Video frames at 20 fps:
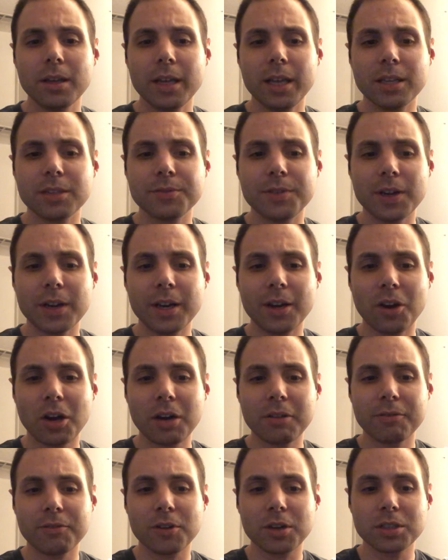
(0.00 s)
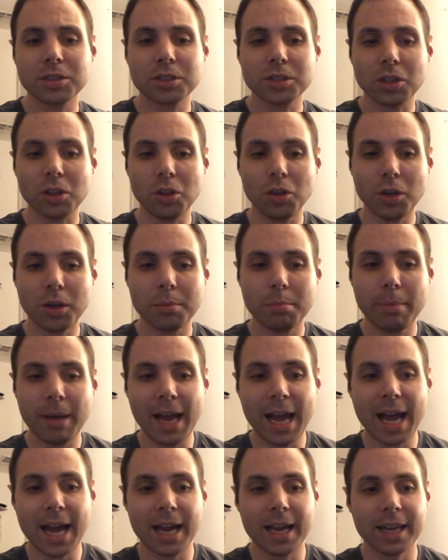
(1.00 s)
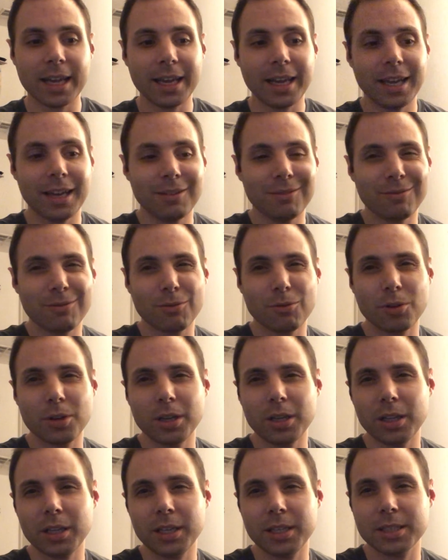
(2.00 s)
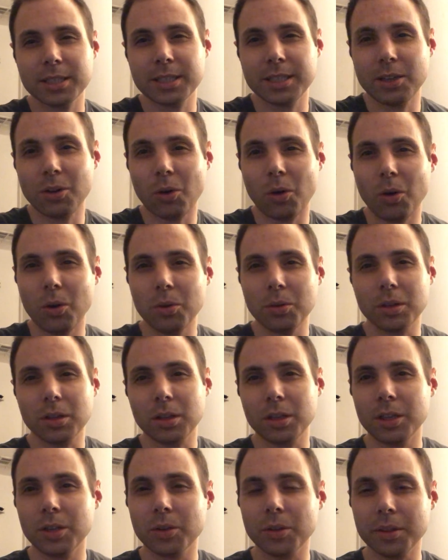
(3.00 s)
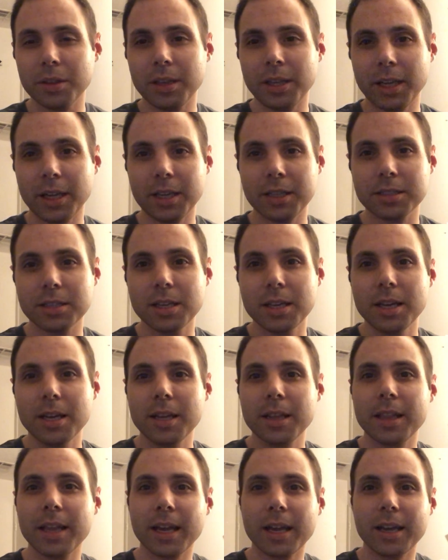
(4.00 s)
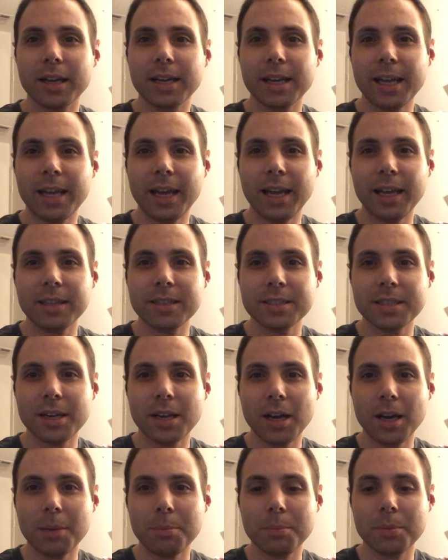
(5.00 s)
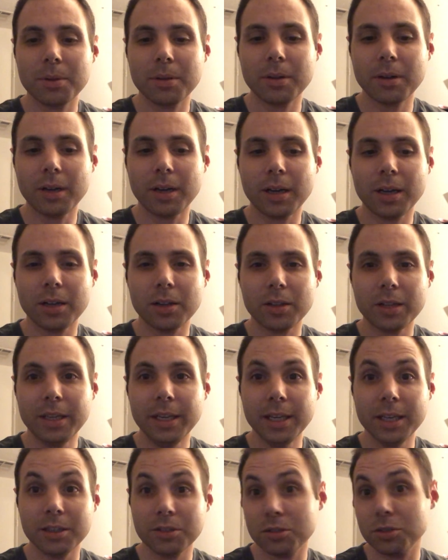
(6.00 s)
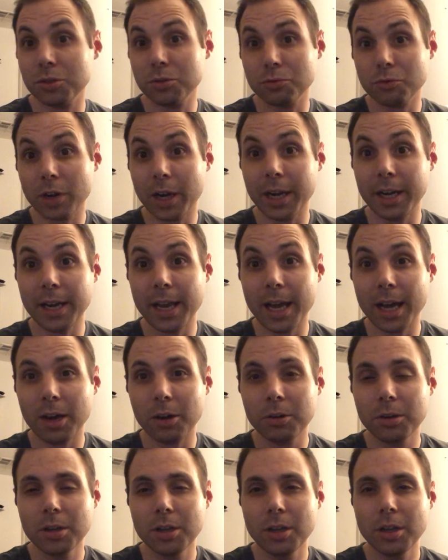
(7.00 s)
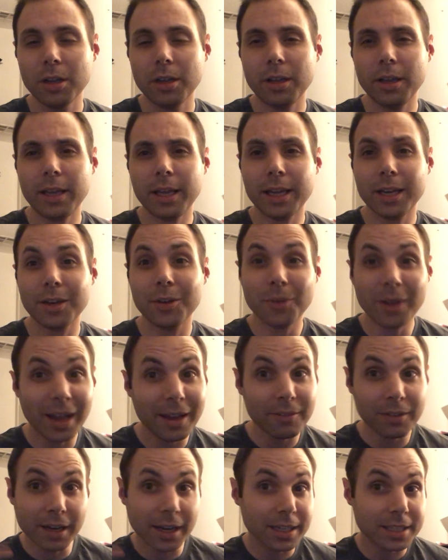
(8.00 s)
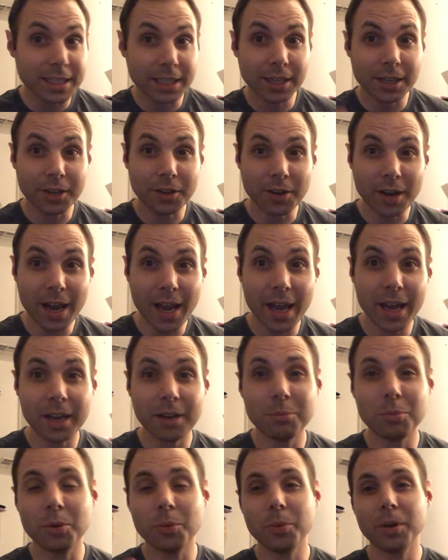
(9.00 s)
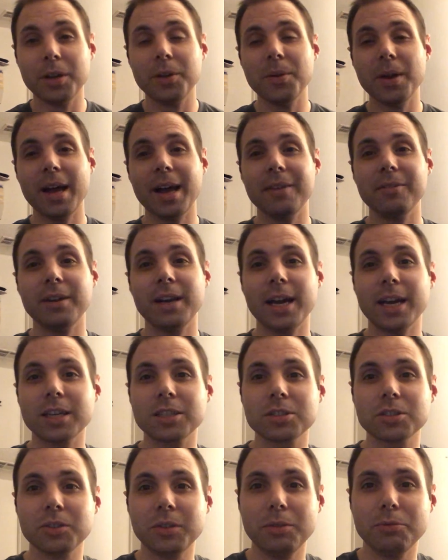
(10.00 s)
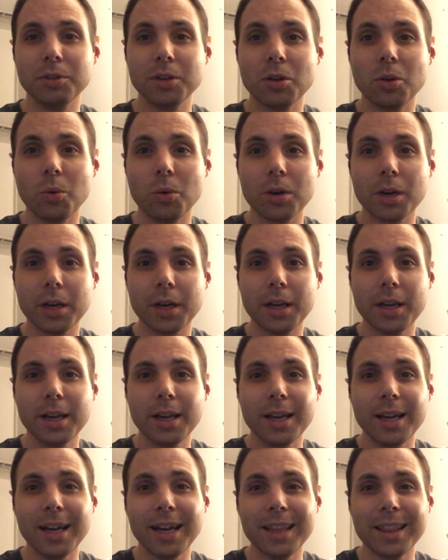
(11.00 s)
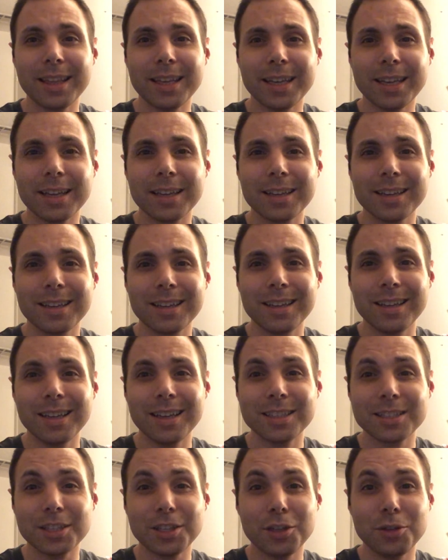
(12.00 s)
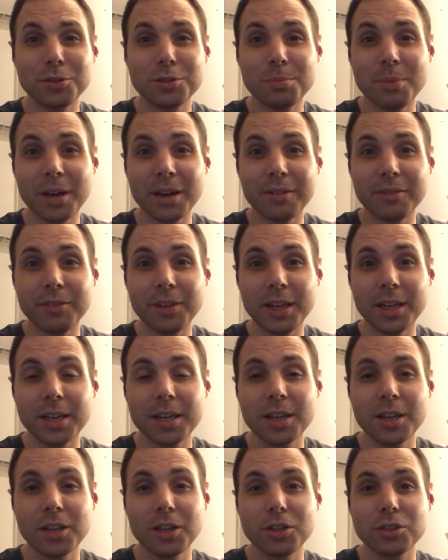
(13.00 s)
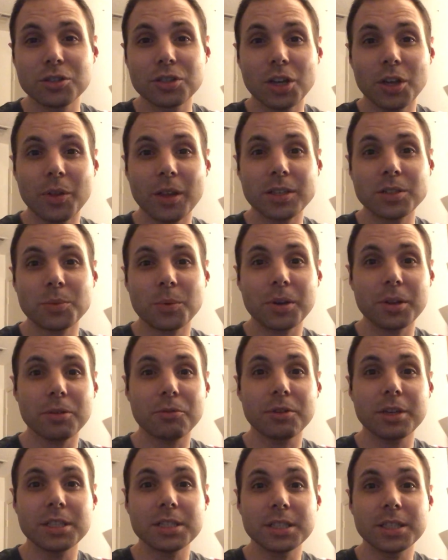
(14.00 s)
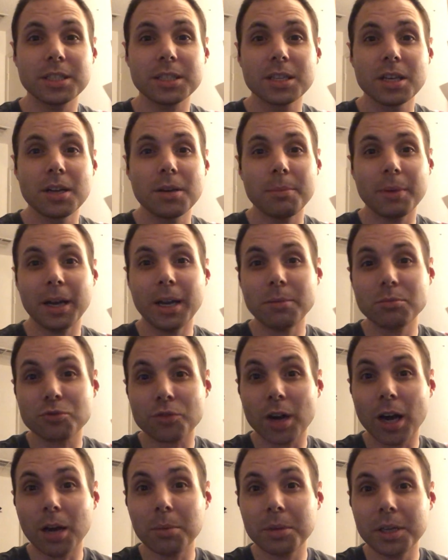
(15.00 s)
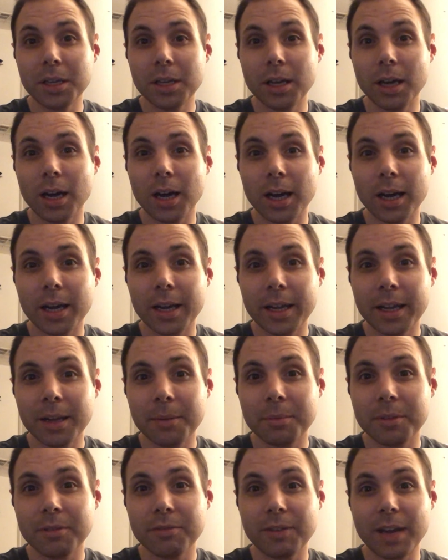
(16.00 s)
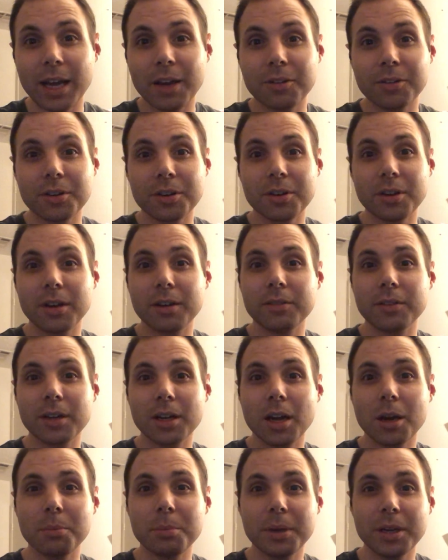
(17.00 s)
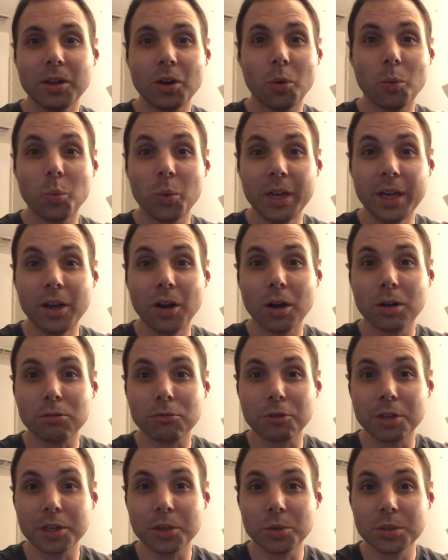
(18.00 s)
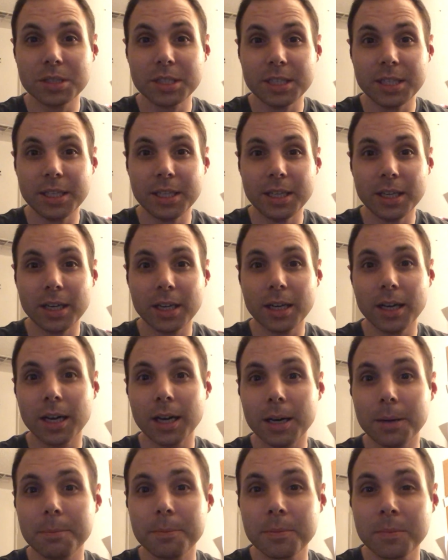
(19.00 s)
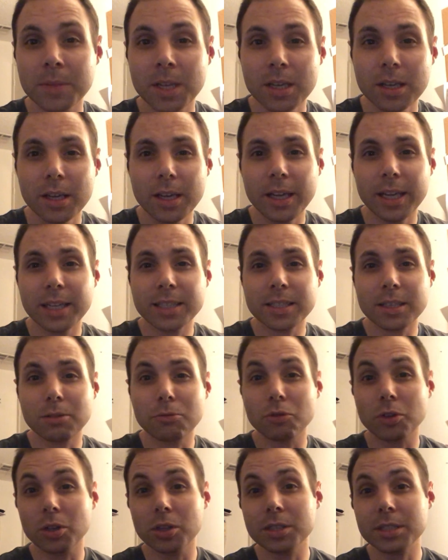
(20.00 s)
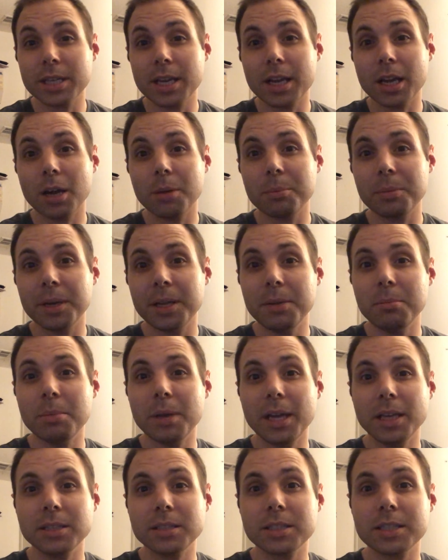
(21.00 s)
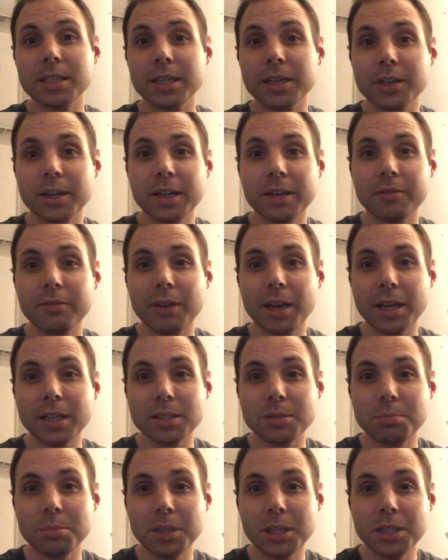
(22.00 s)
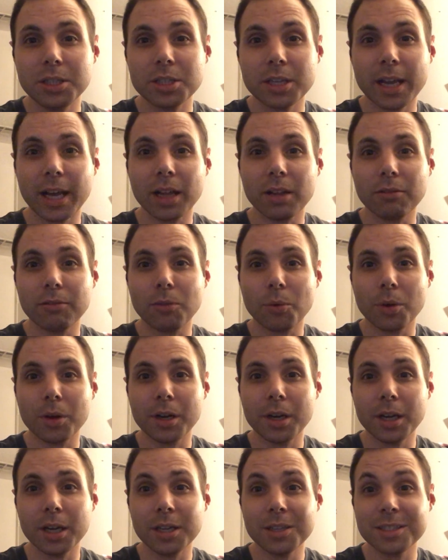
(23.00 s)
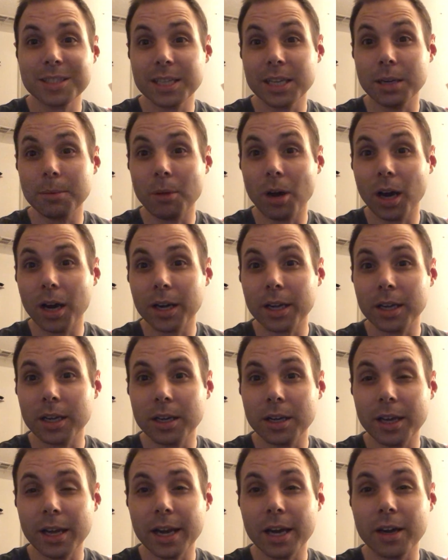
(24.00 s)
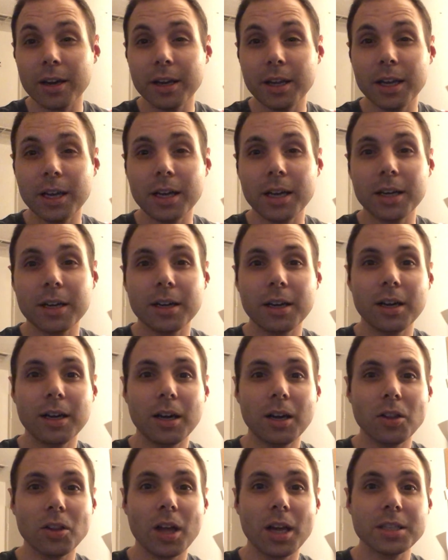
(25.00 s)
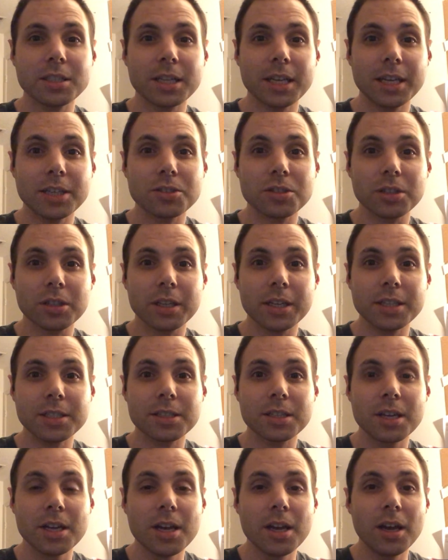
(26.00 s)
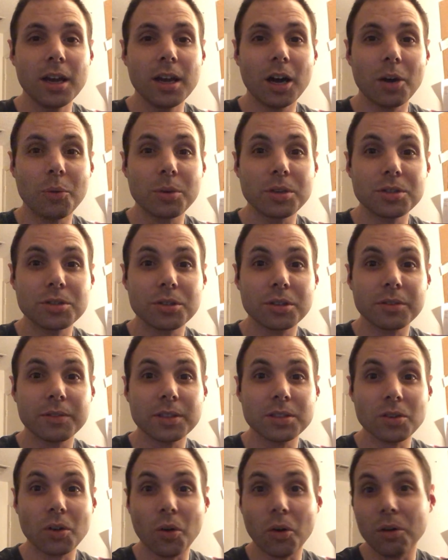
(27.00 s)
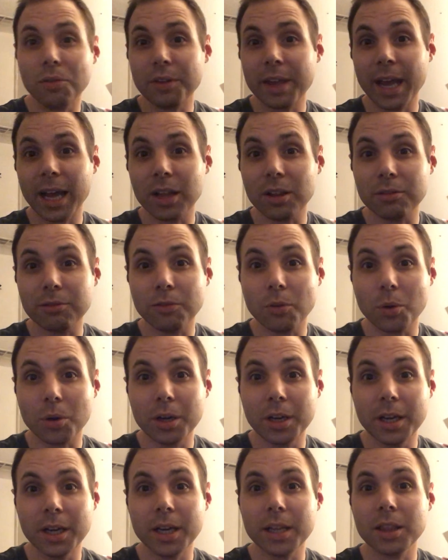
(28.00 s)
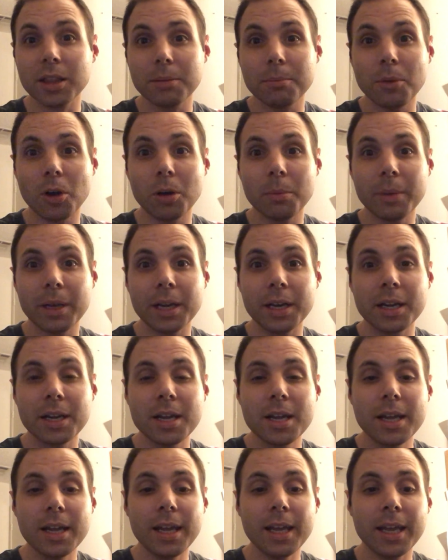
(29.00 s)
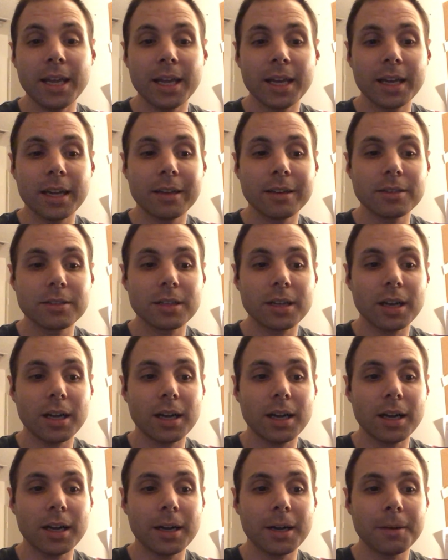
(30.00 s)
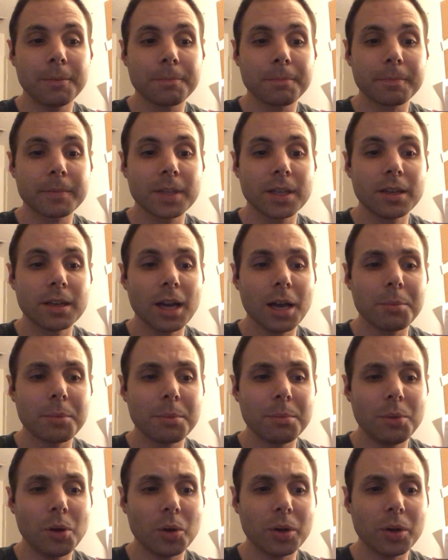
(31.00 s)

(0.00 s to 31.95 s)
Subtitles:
it's very hard for us to look back and really see all the little things that kind of ended up leading to right now. And you have an idea in your head, but when you have it actually recorded, I think it's a huge benefit. So that's one of the reasons. My name's Robbie. I am the founder of a company called We Are Realty. It's a real estate company based here in Venice Beach, California, Santa Monica area, Los Angeles. We service all of California at the moment. And I've been